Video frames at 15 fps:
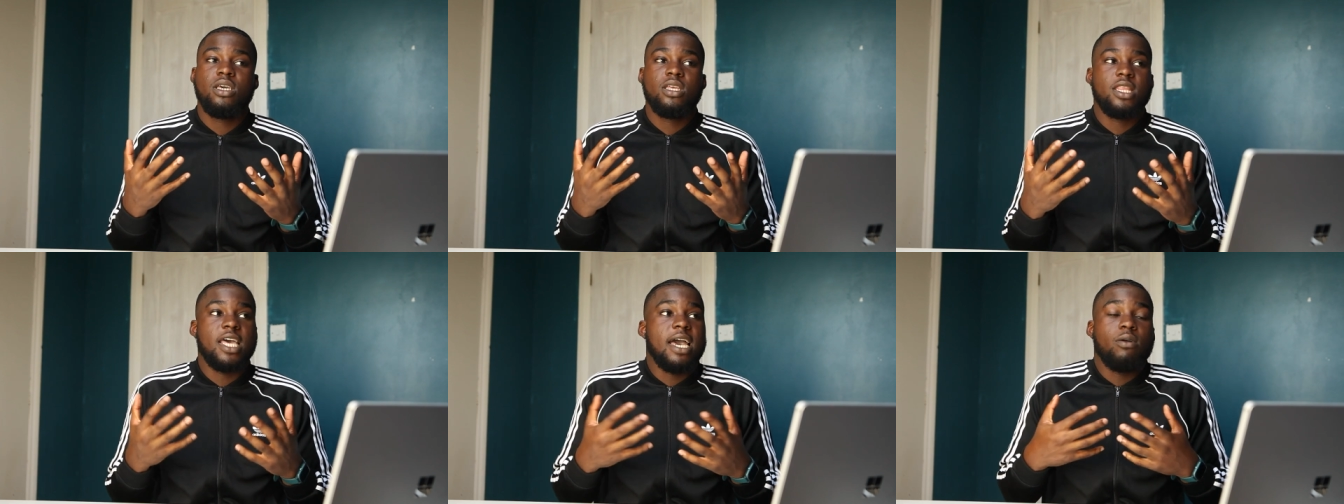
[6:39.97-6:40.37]

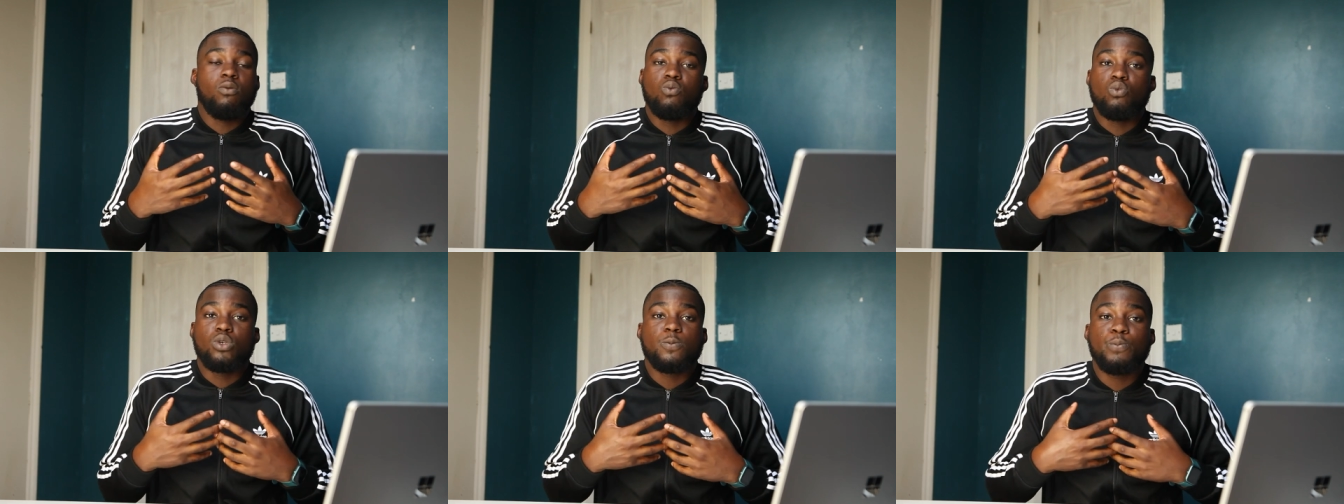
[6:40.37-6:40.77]
that
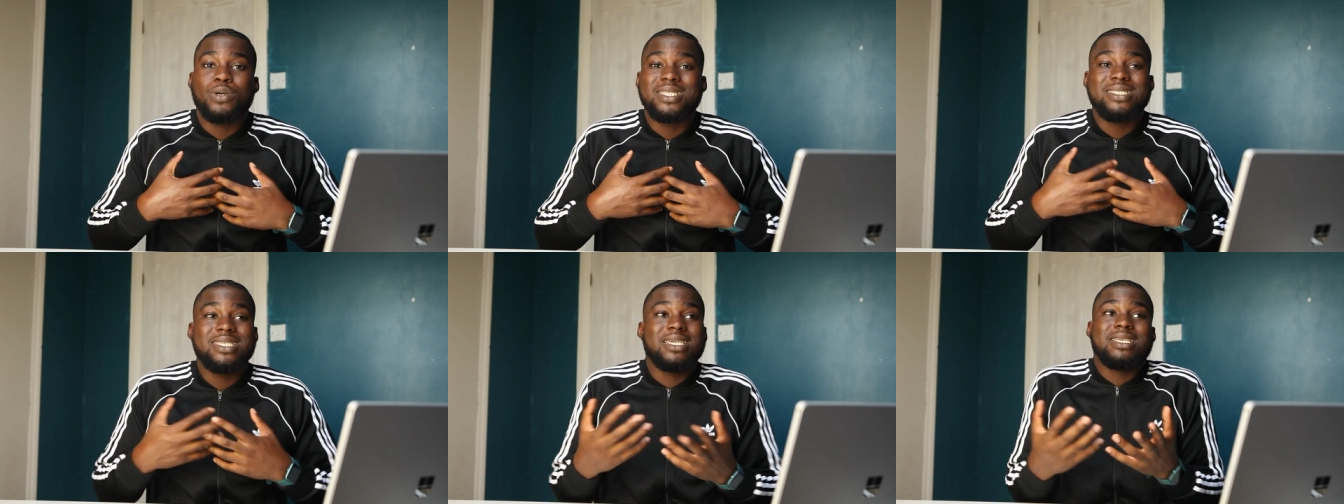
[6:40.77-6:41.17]
was
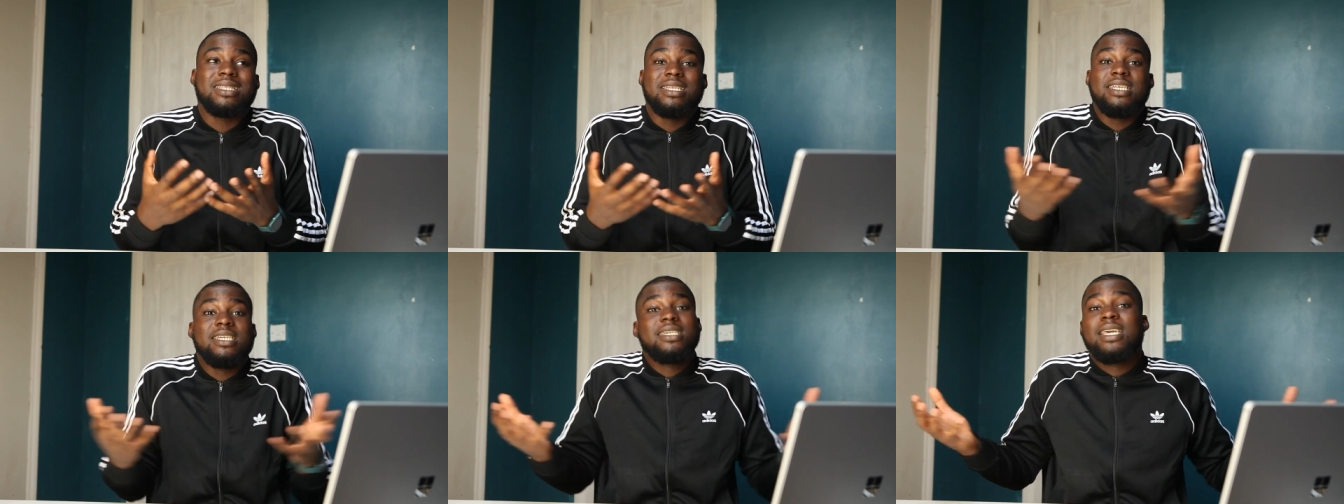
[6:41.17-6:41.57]

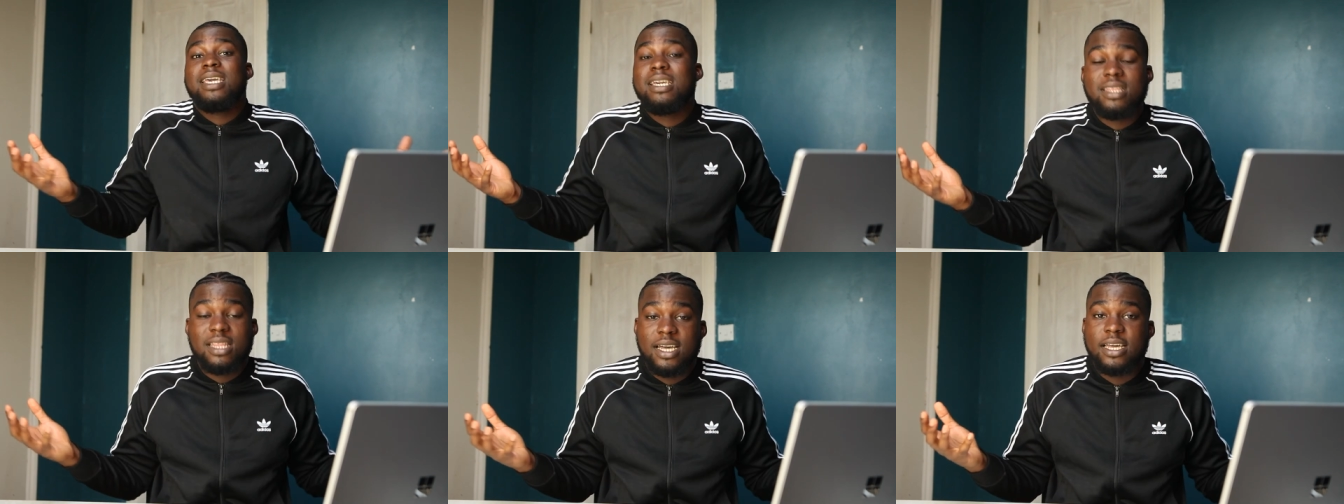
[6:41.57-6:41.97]
particularly
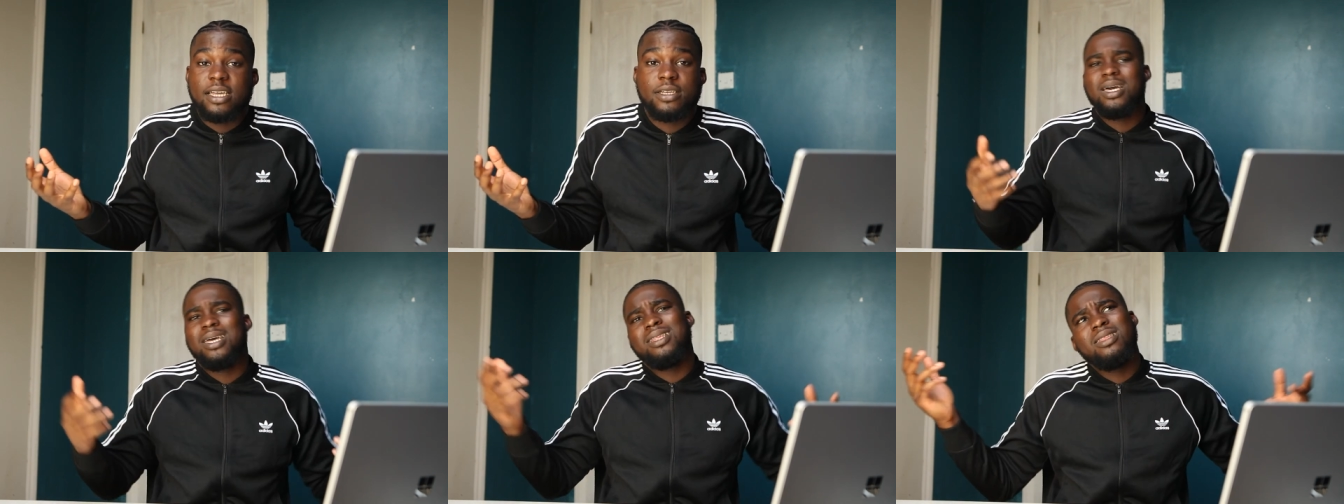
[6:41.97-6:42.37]
king-like.
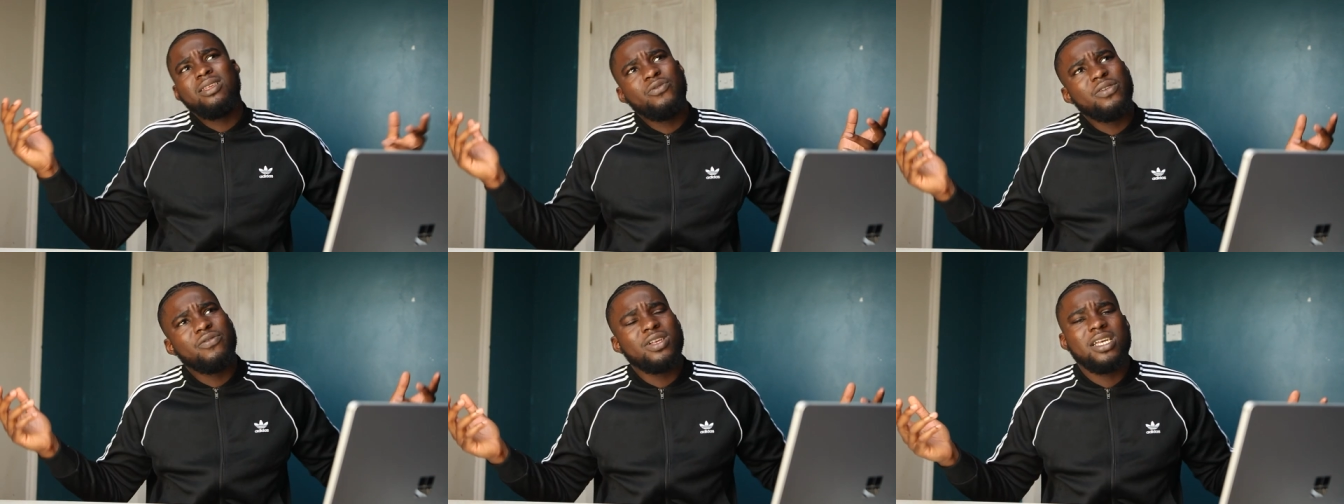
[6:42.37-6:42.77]
And then in
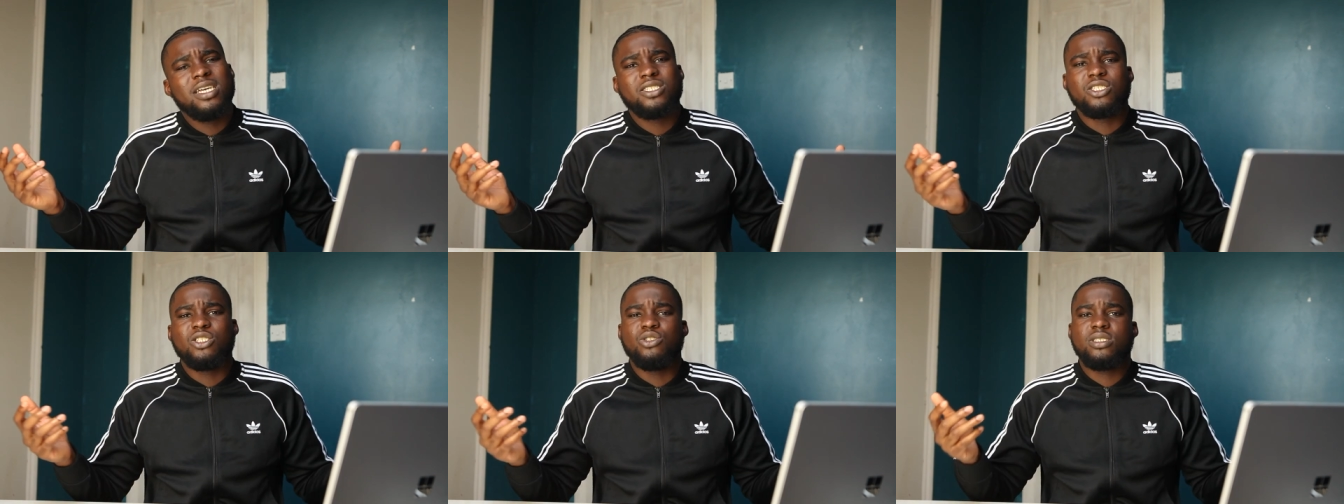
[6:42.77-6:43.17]

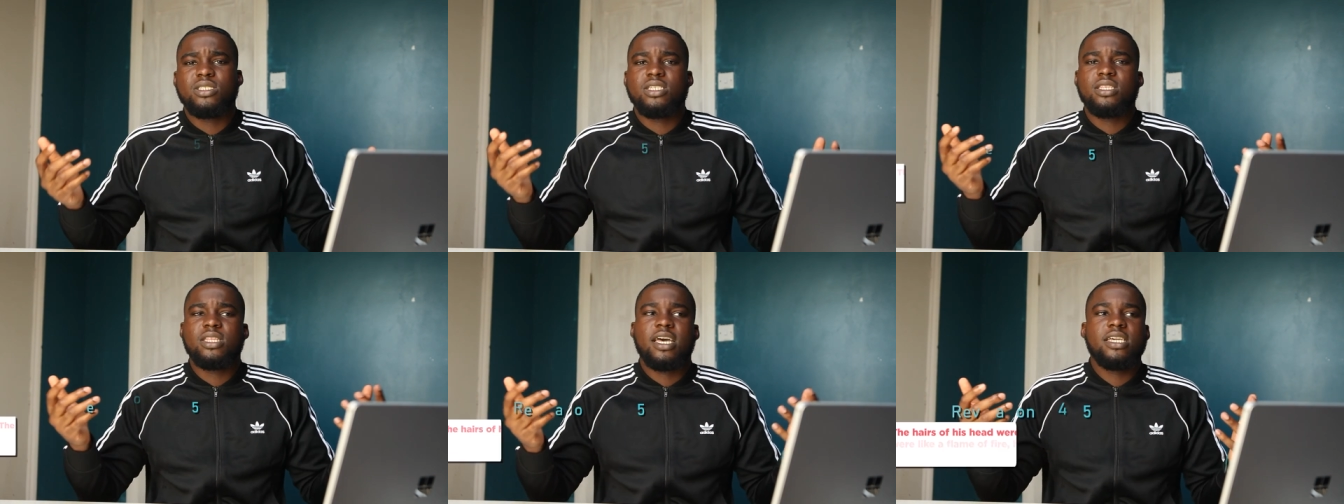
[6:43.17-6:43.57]
Revelation, you
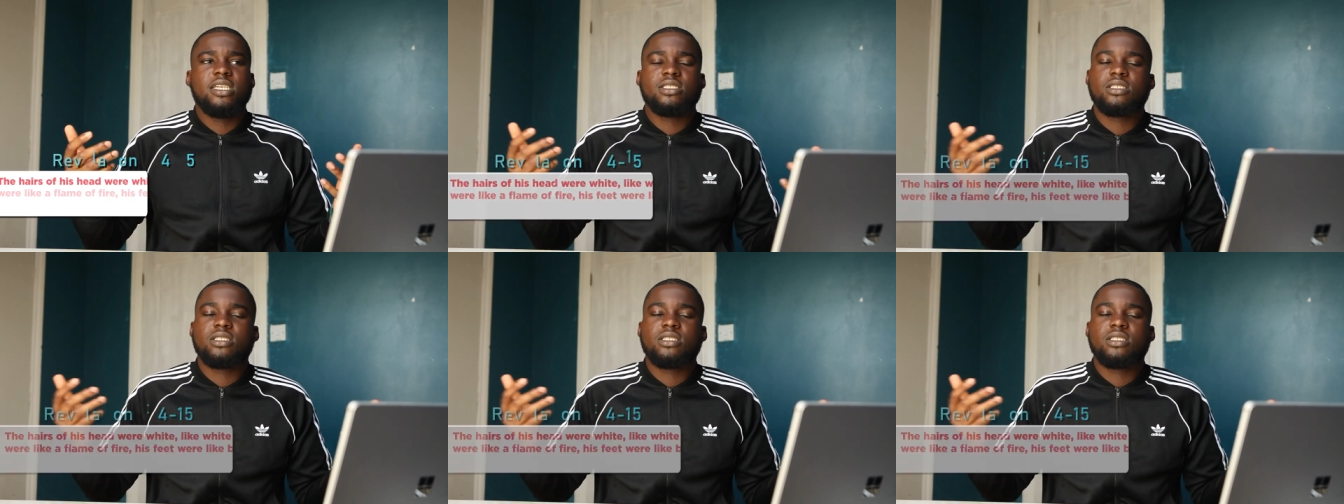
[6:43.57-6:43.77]
see that he's